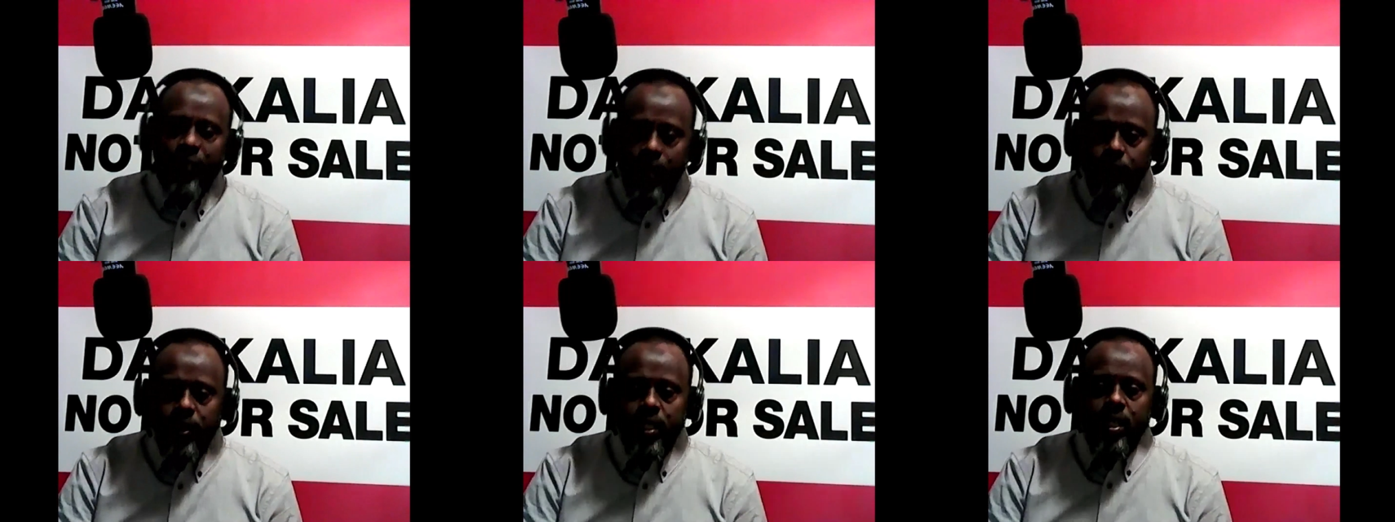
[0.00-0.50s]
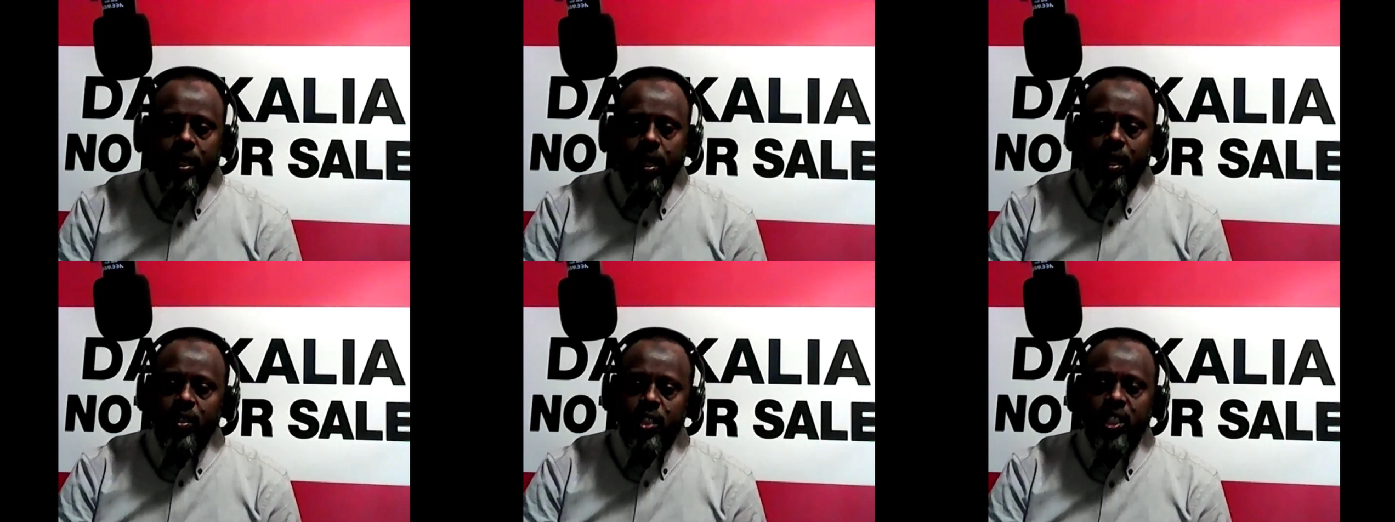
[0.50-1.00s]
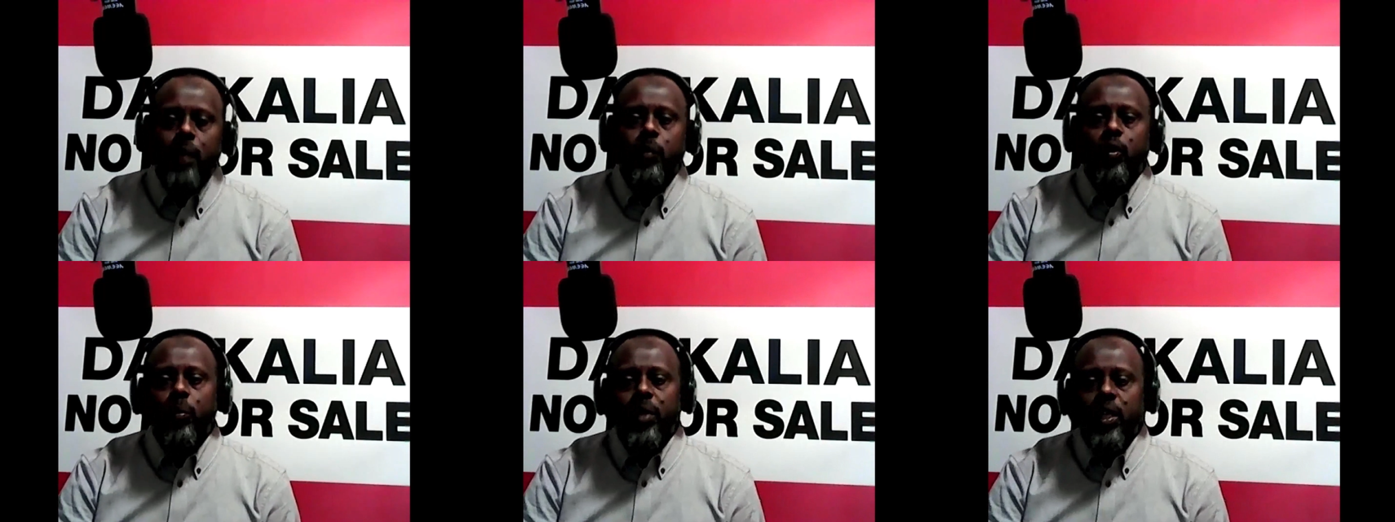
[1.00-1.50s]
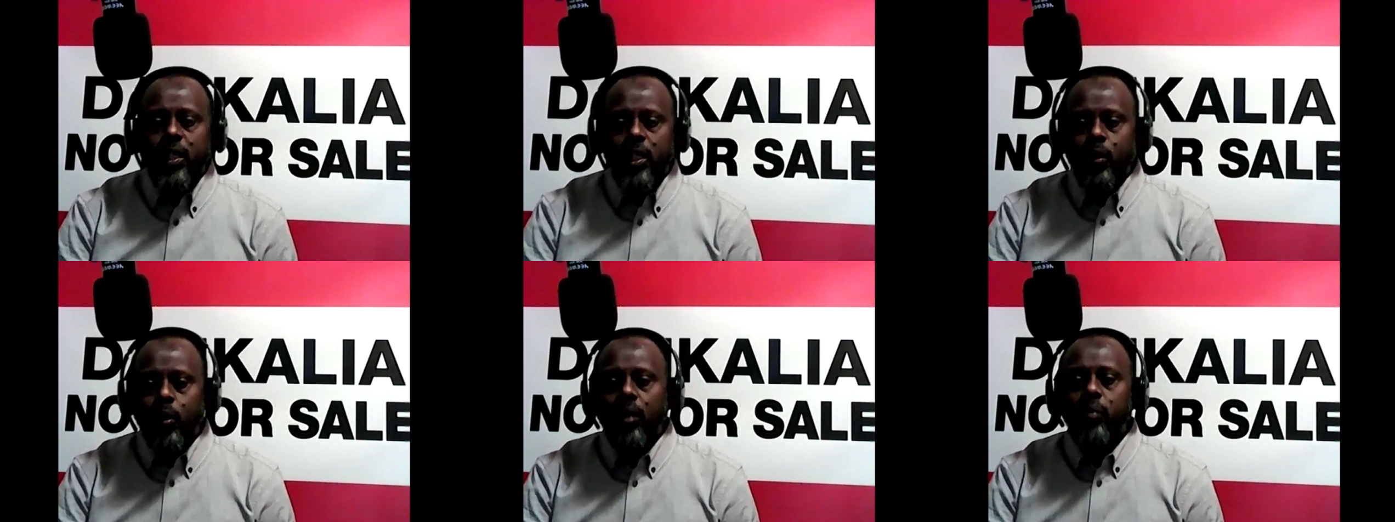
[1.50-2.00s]
very uh, same community
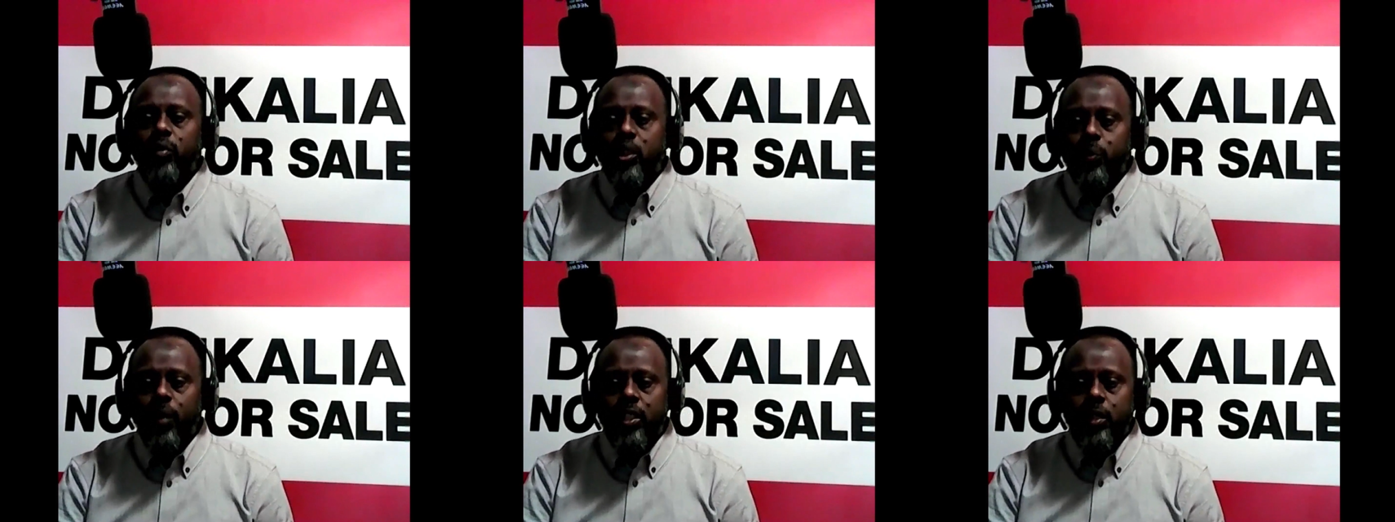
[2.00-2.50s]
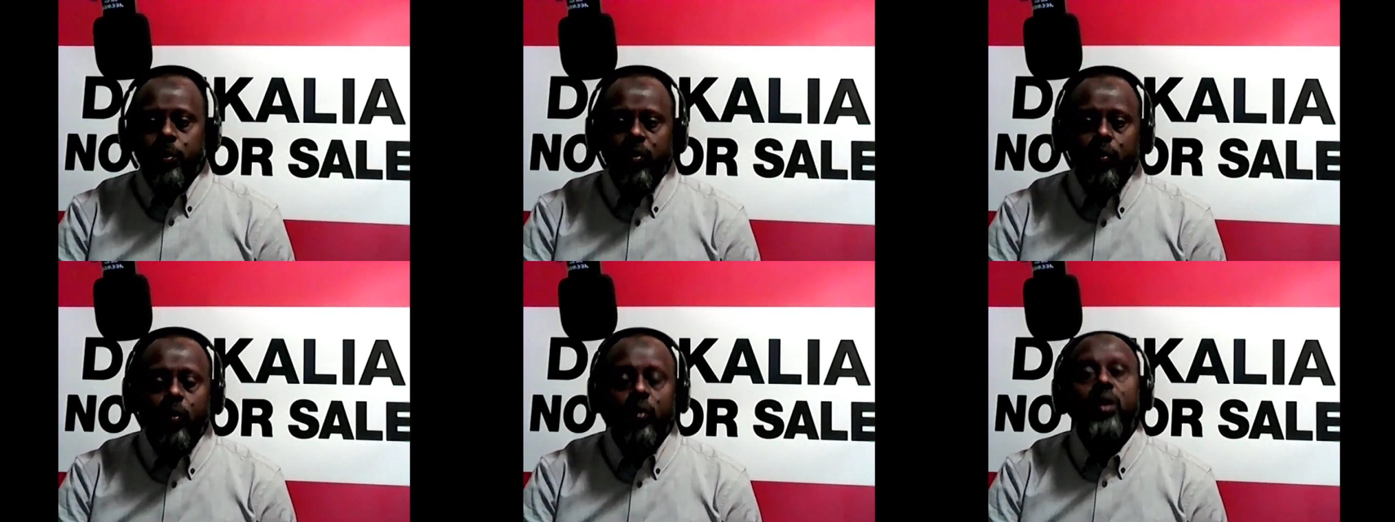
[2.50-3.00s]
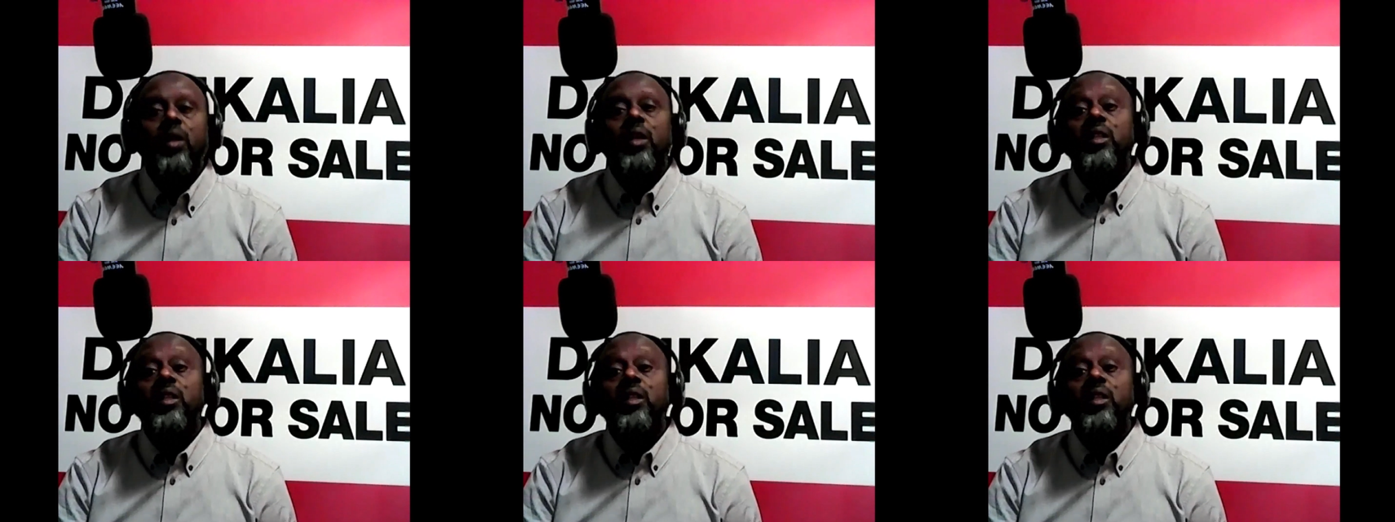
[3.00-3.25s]
you are responsible for